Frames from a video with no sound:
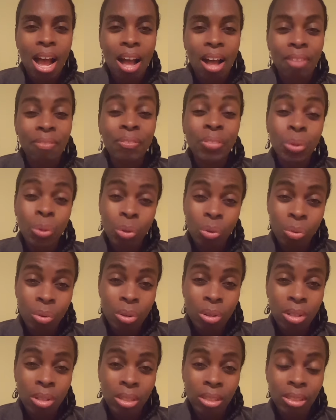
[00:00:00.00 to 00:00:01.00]
a
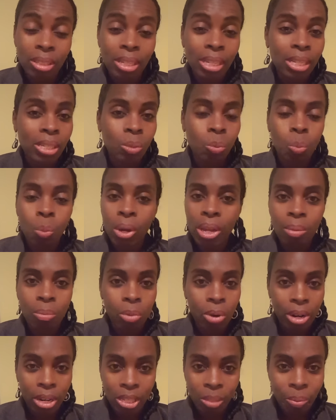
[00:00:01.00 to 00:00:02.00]
funeral is way
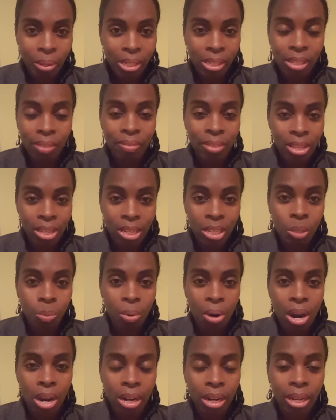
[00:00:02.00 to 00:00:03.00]
more expensive than these
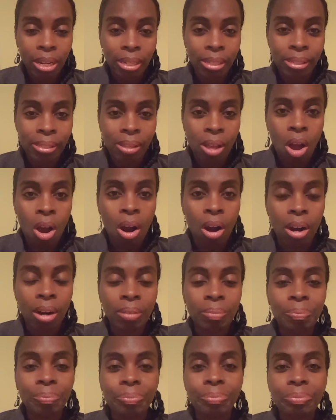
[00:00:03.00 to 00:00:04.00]
products are.
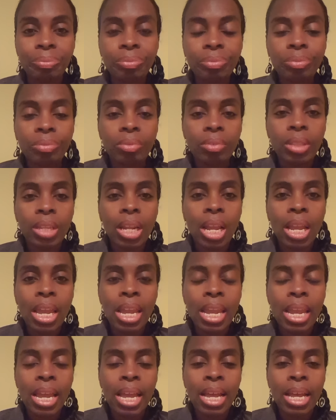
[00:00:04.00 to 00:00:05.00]

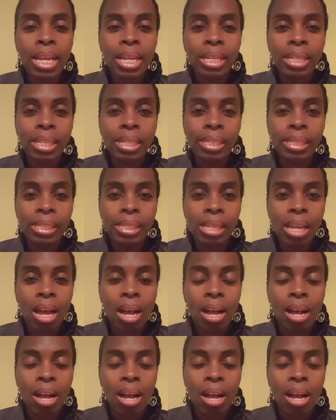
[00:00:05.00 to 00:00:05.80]
And